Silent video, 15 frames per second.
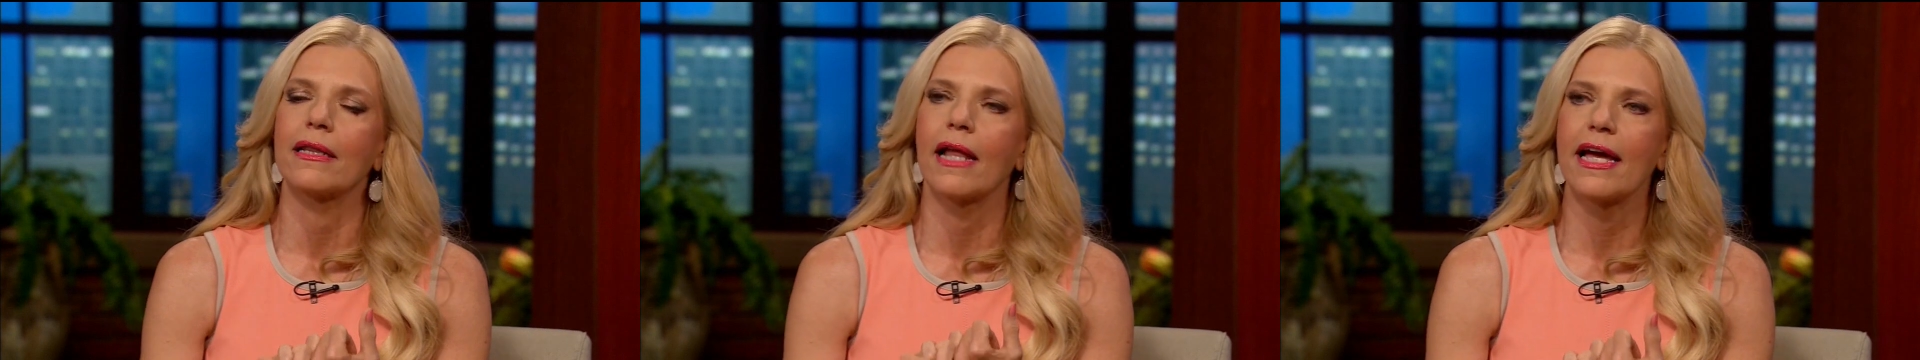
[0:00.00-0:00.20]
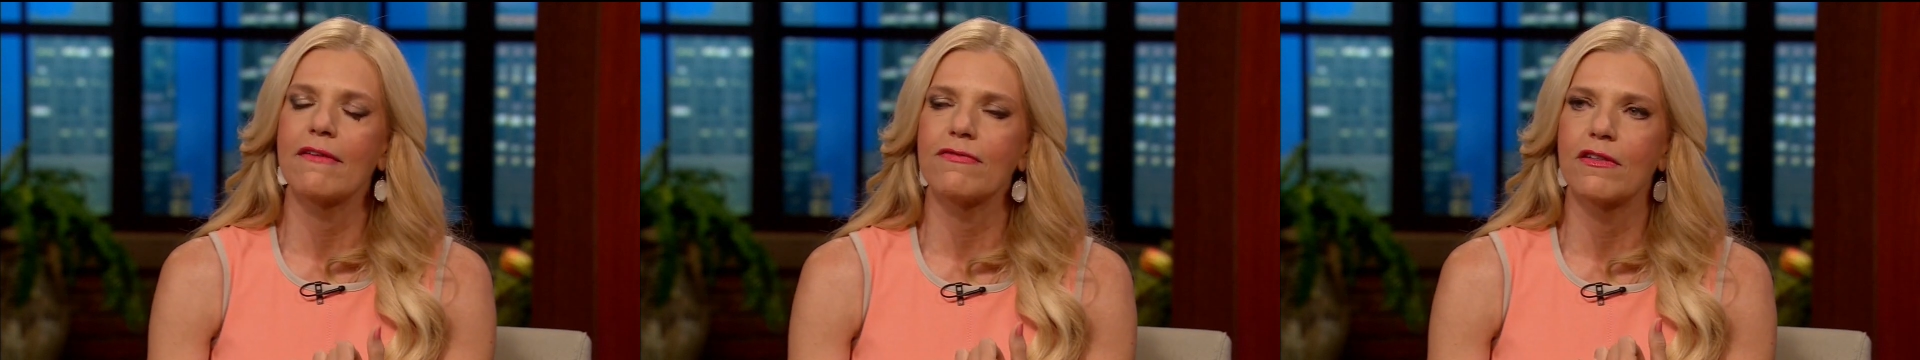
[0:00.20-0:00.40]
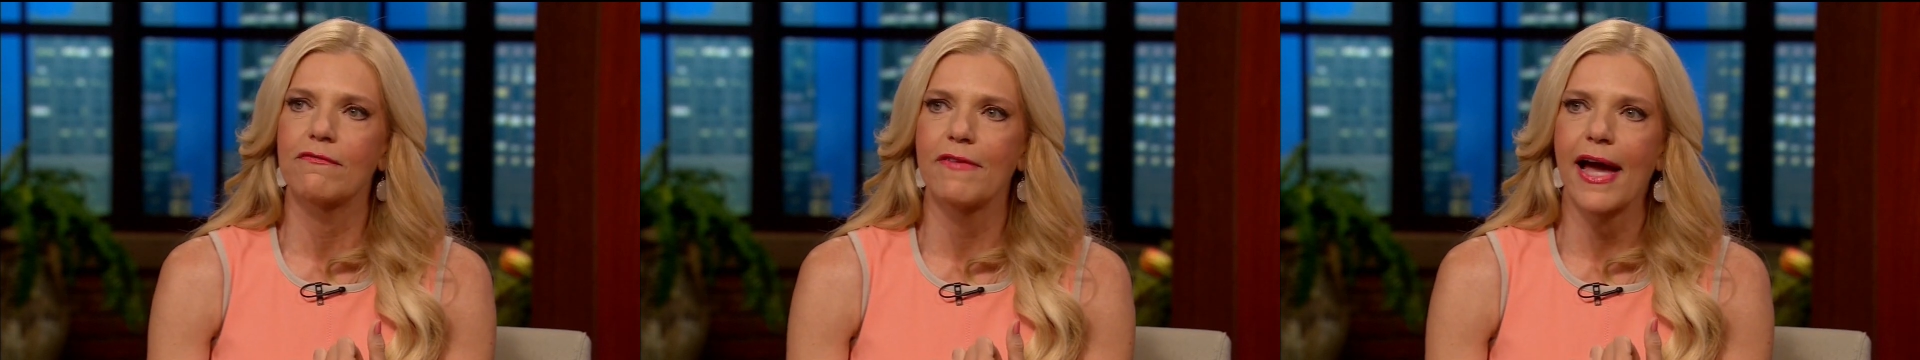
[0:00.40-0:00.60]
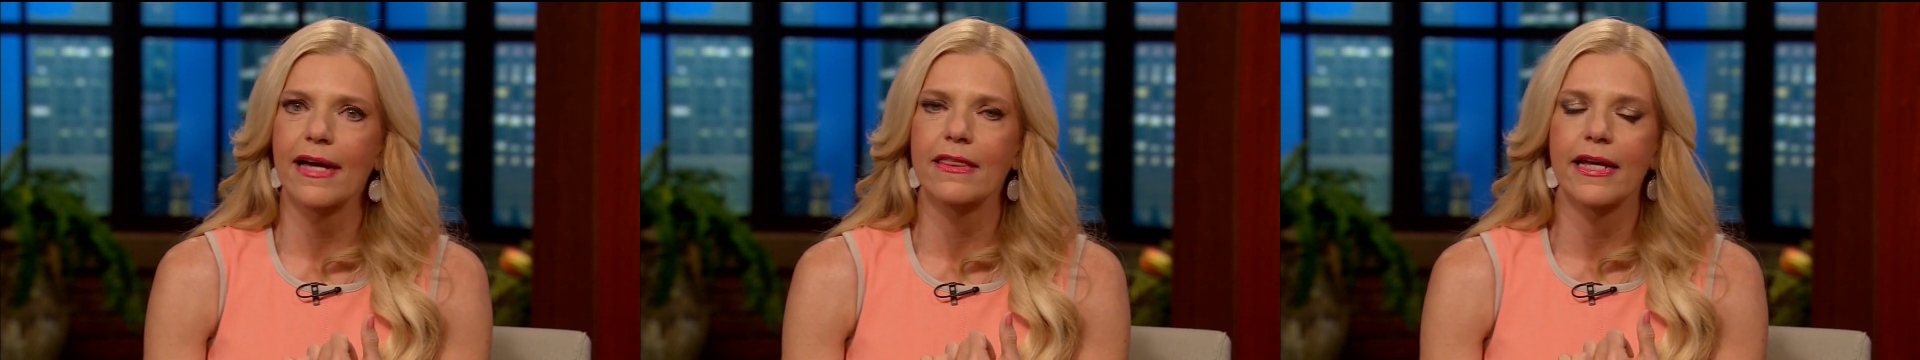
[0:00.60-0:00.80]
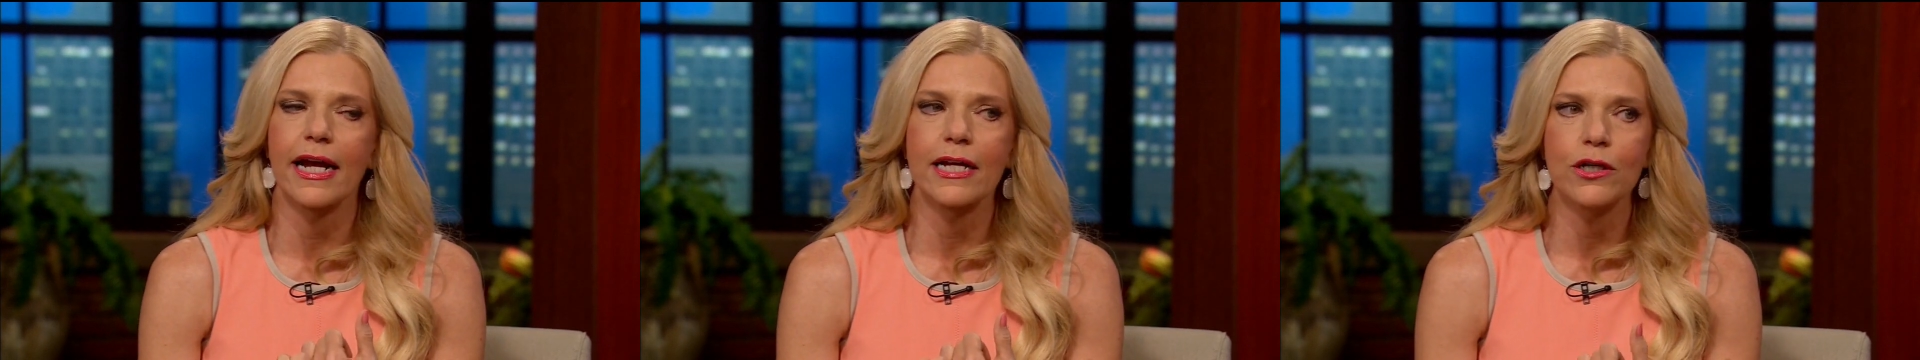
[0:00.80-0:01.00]
life, the
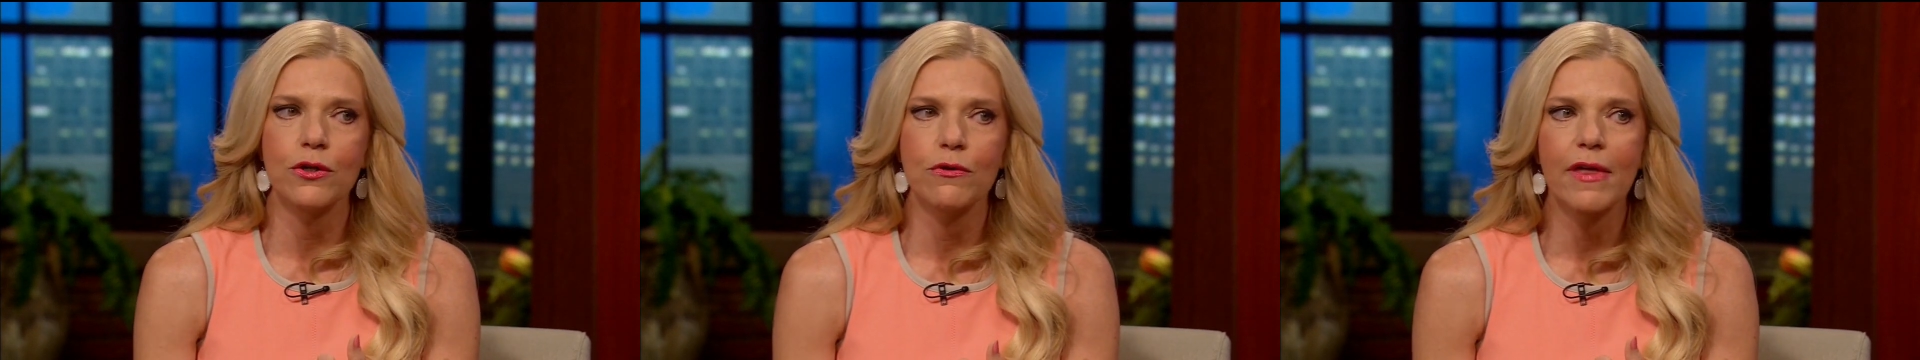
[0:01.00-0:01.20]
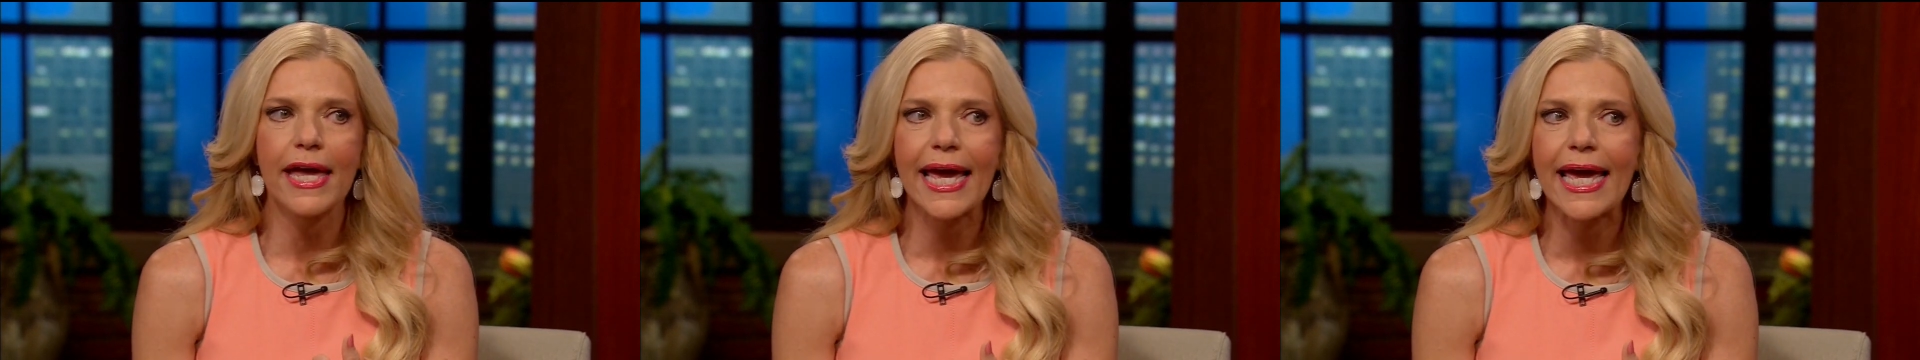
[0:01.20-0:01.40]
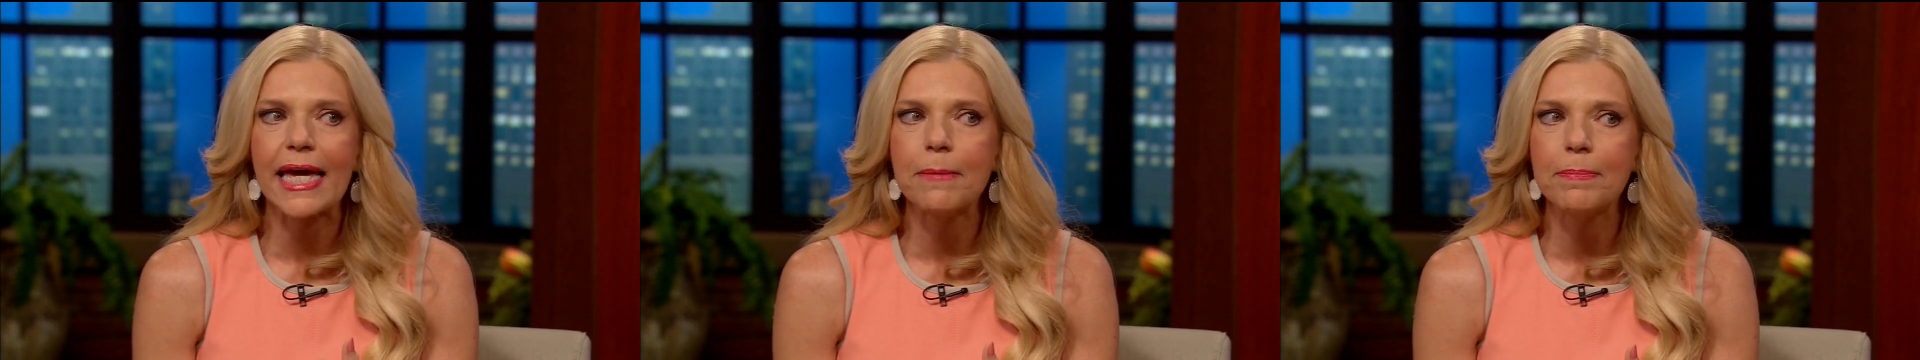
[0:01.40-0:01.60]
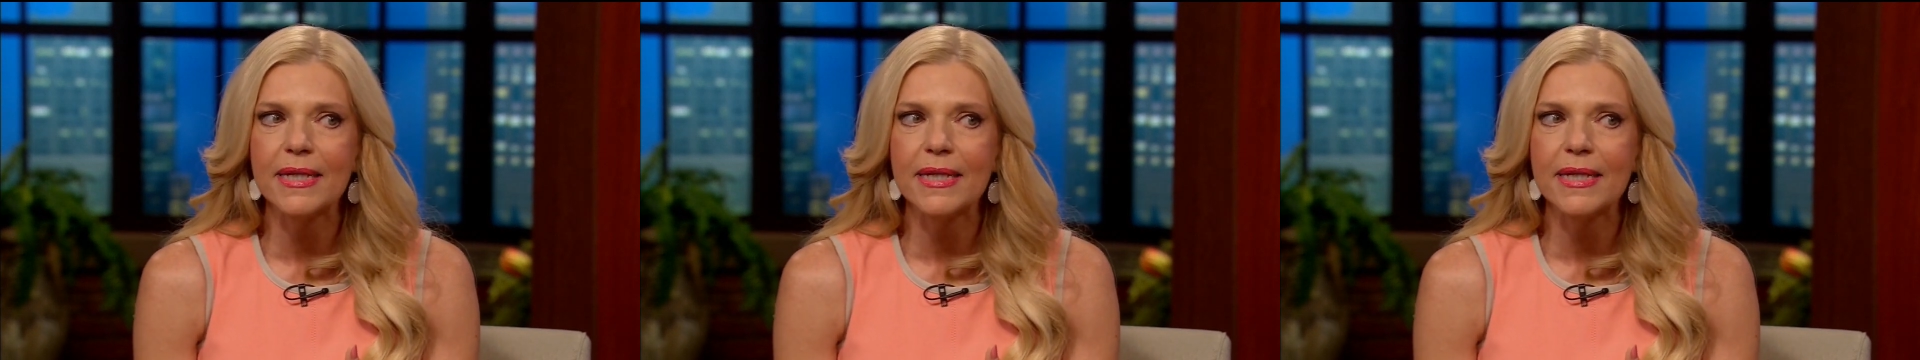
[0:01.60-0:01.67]
fact that I knew the A,